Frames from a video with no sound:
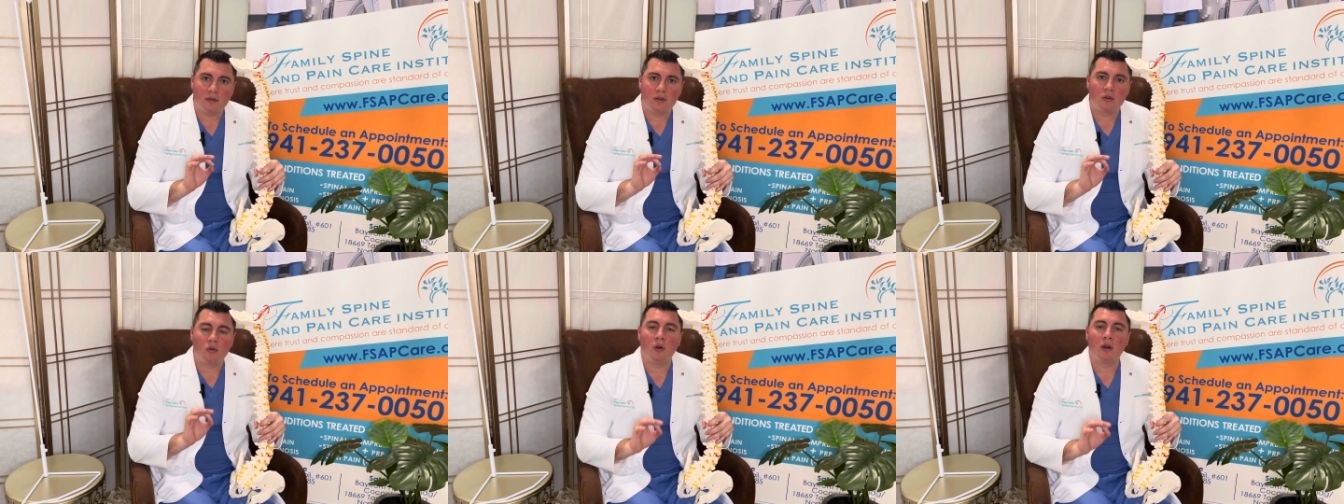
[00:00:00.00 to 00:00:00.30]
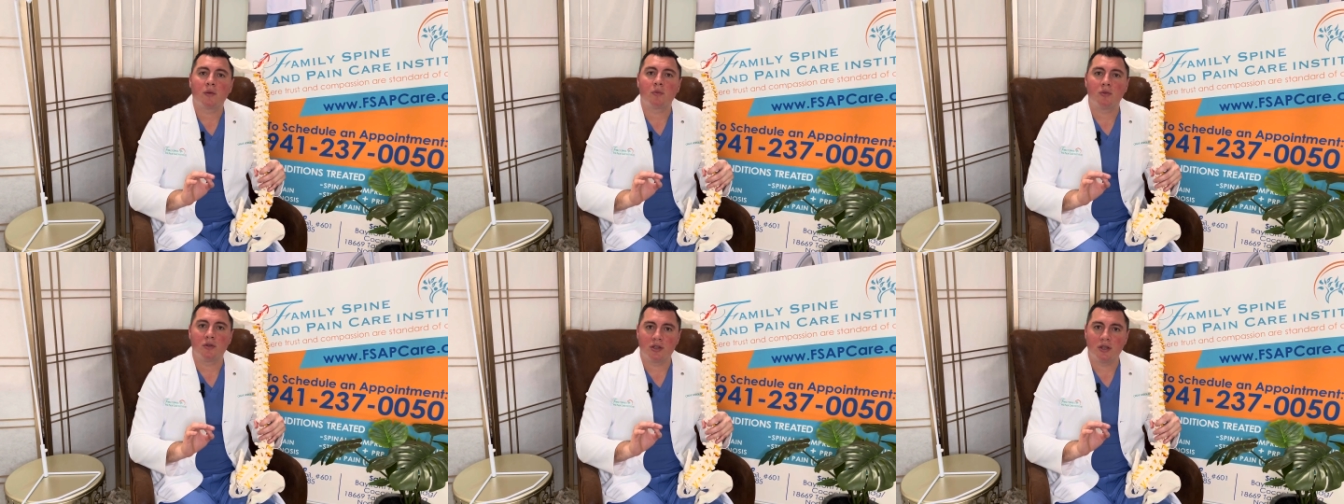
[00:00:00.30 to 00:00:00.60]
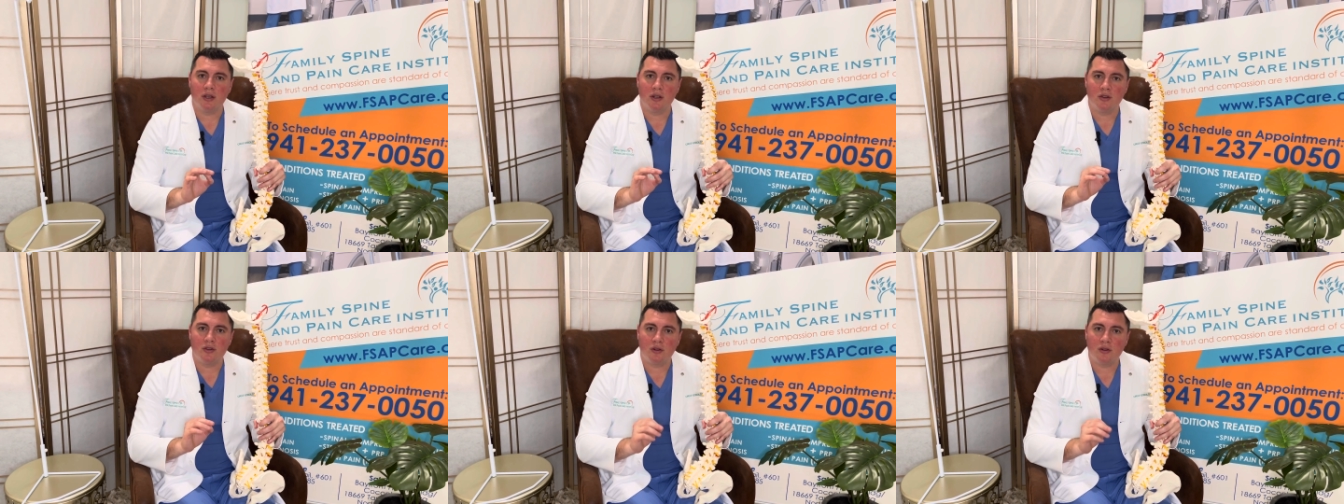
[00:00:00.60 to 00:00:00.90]
quick
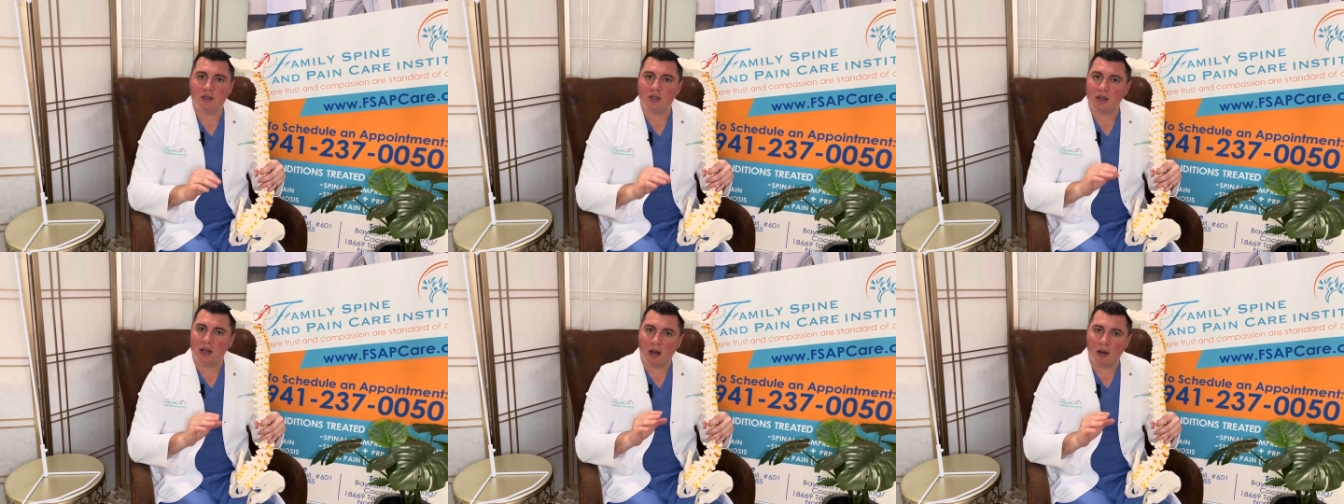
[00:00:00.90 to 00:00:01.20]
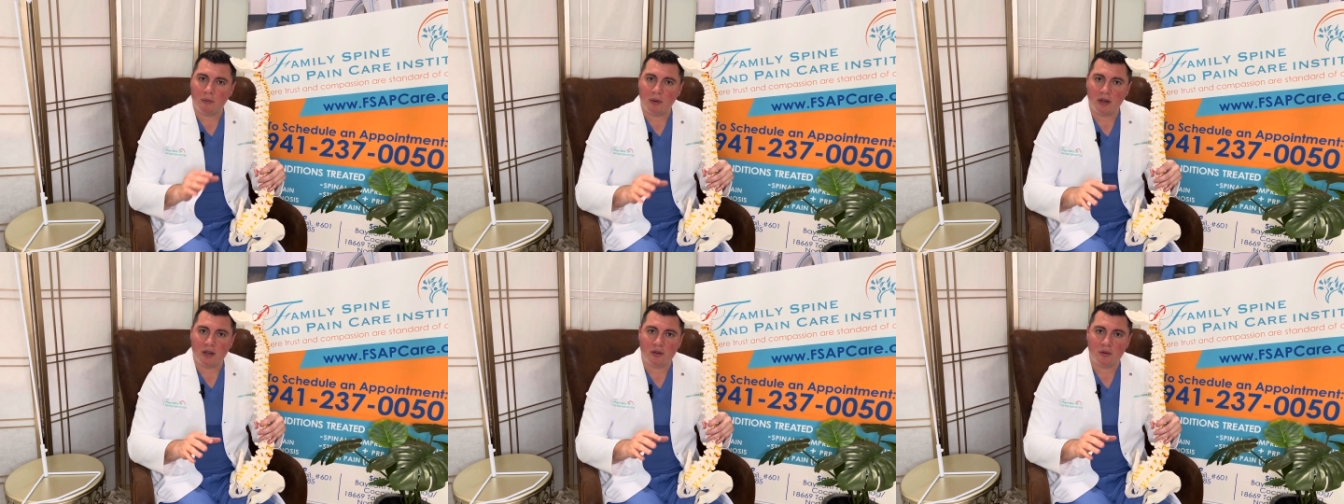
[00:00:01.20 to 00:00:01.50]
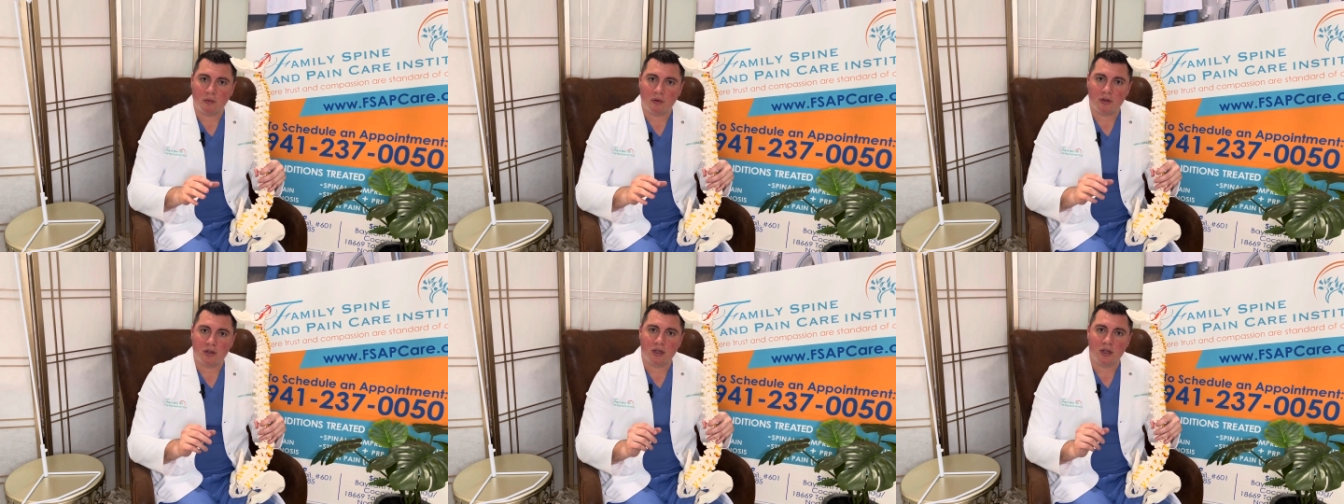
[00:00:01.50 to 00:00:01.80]
procedure. It's an
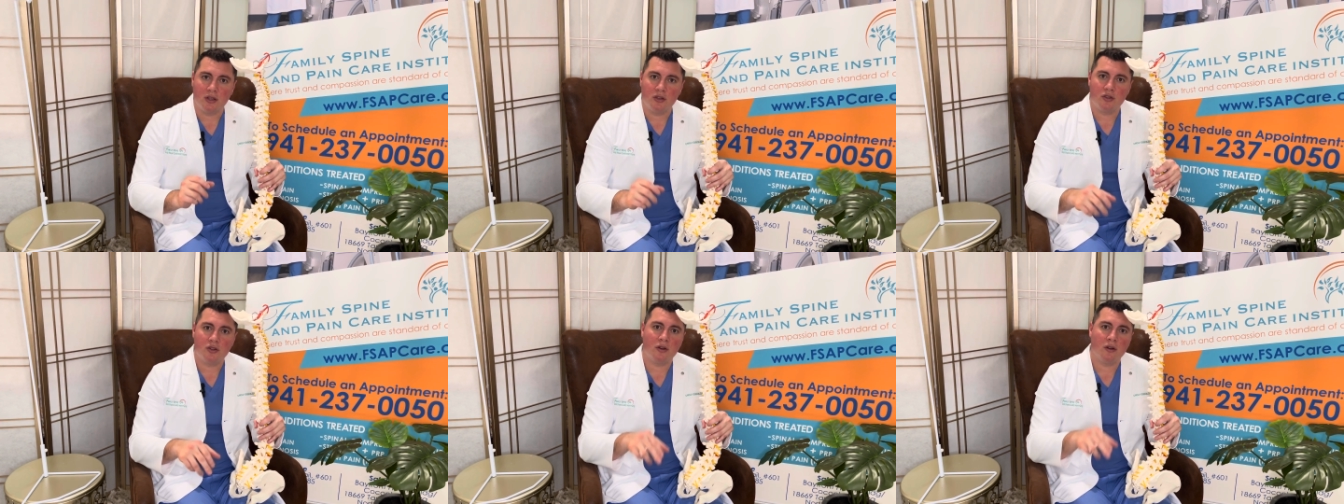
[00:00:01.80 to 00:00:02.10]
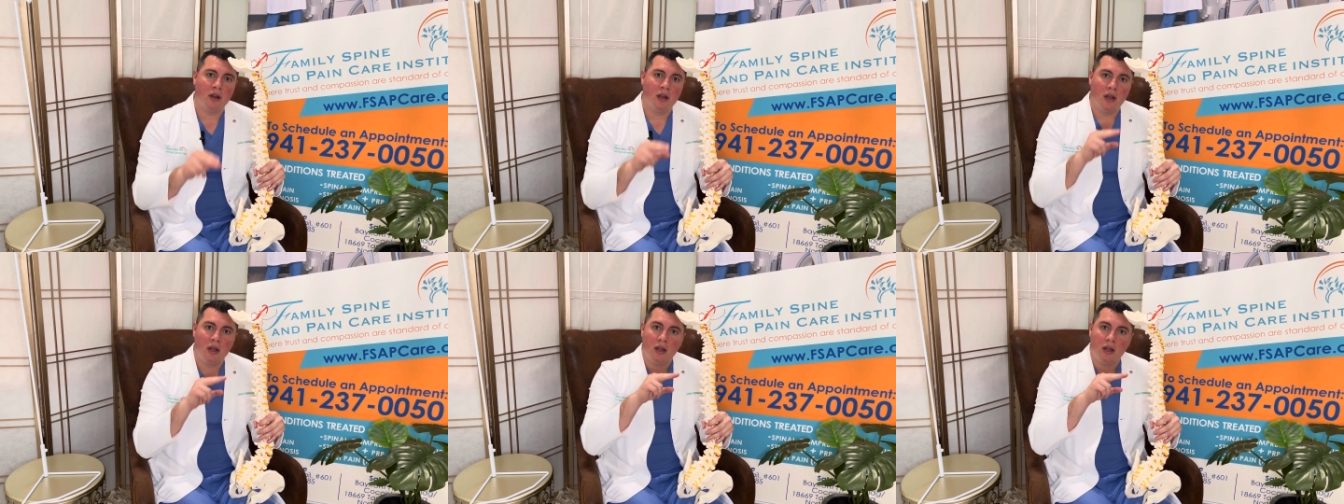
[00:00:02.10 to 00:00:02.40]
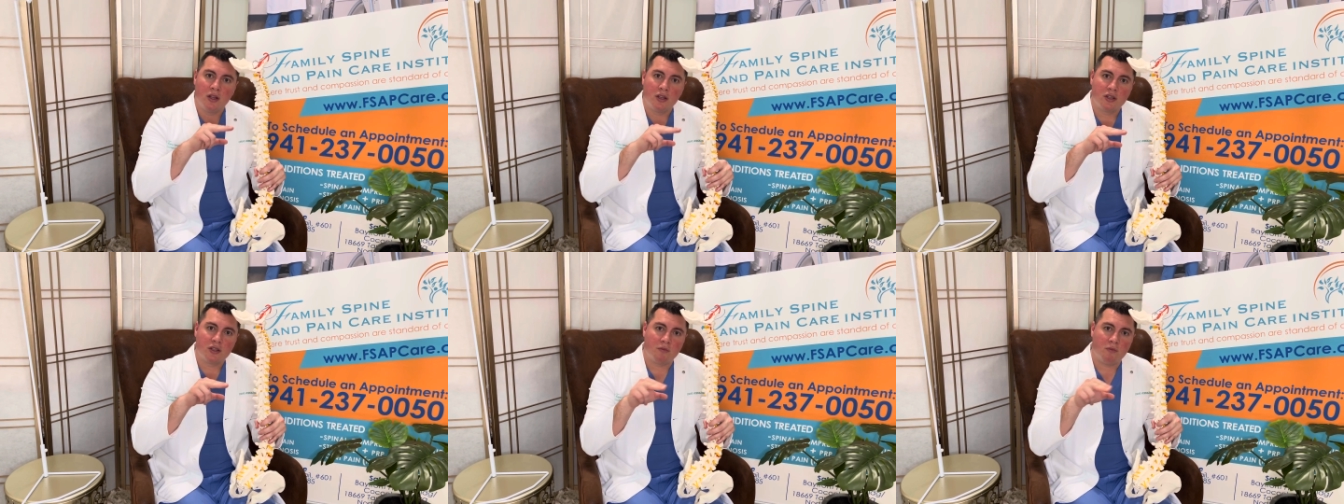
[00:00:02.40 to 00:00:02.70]
outpatient procedure.
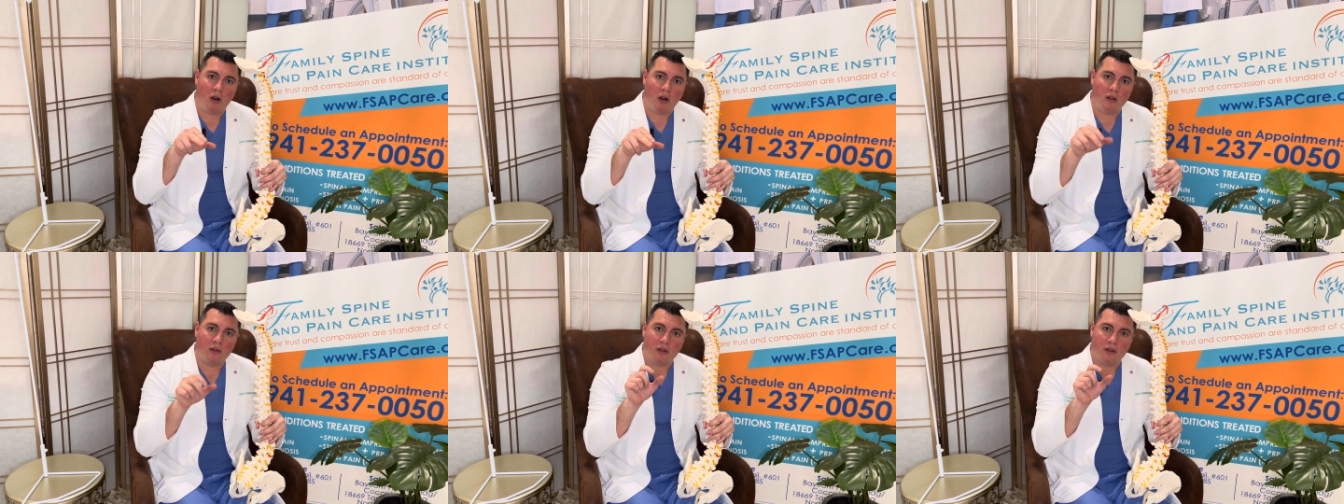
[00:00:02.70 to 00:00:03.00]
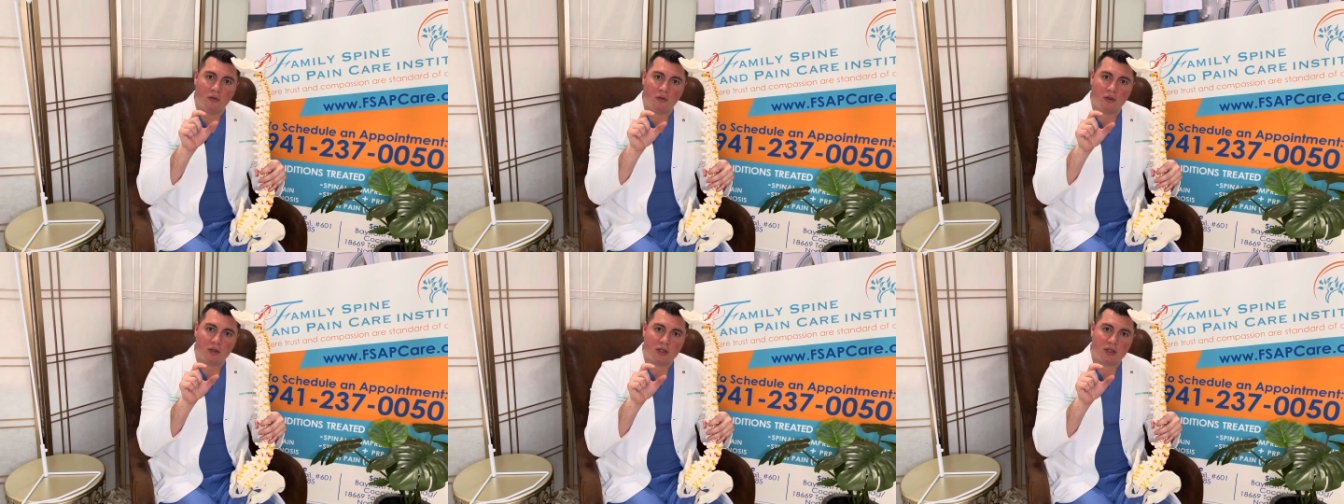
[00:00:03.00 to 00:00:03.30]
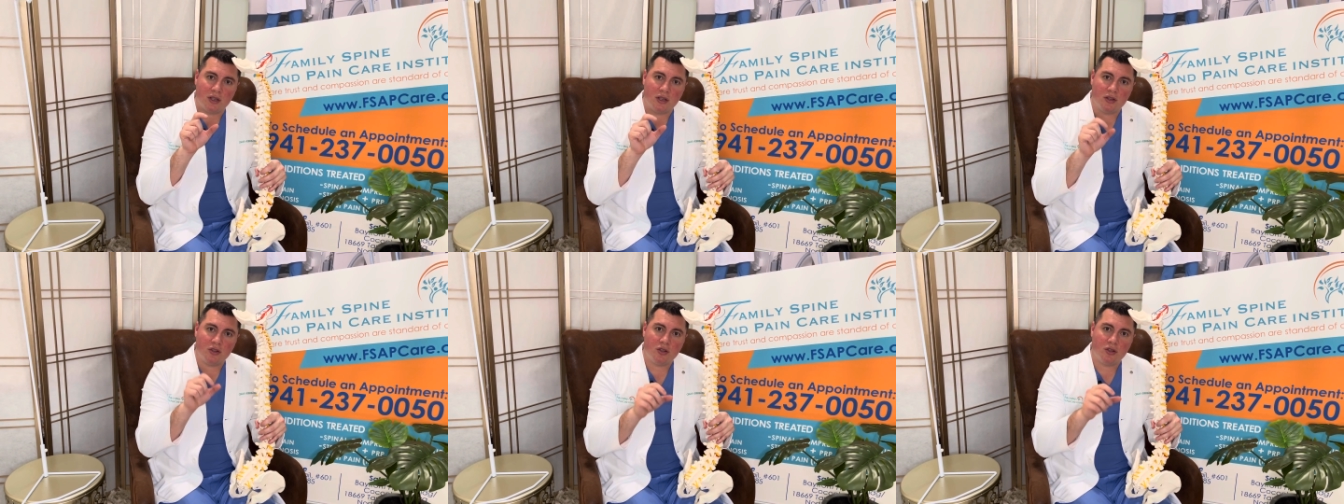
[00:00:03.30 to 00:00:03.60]
Small little
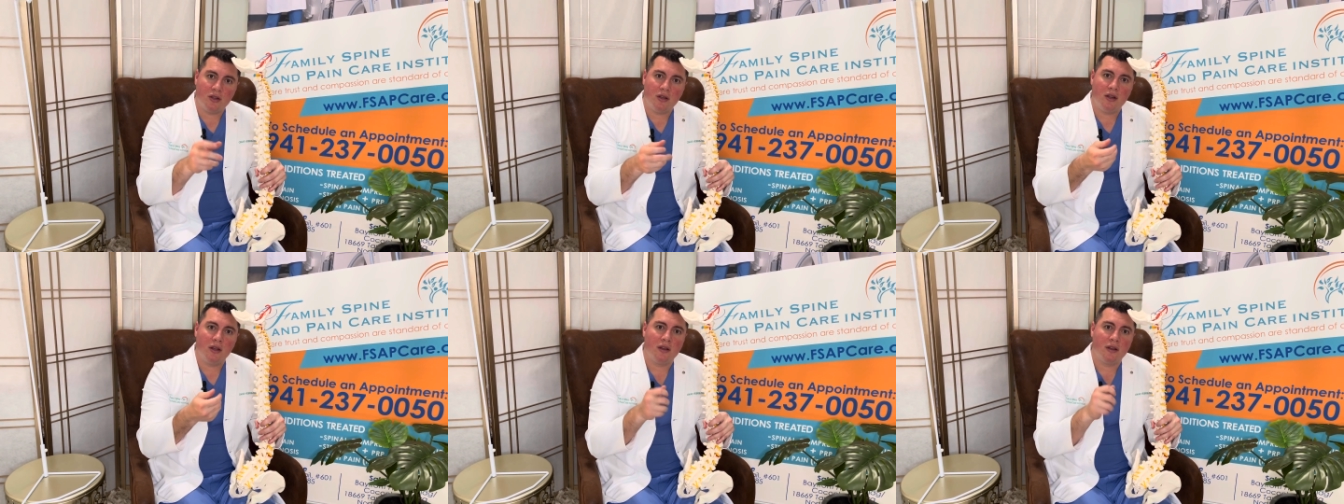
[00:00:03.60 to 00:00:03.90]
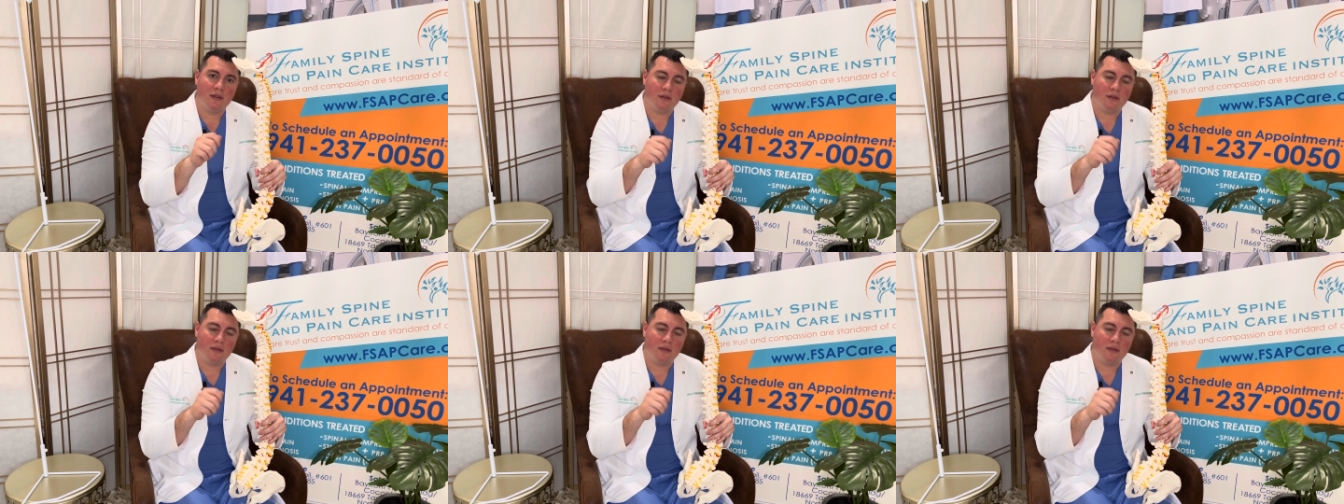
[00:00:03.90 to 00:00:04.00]
incision.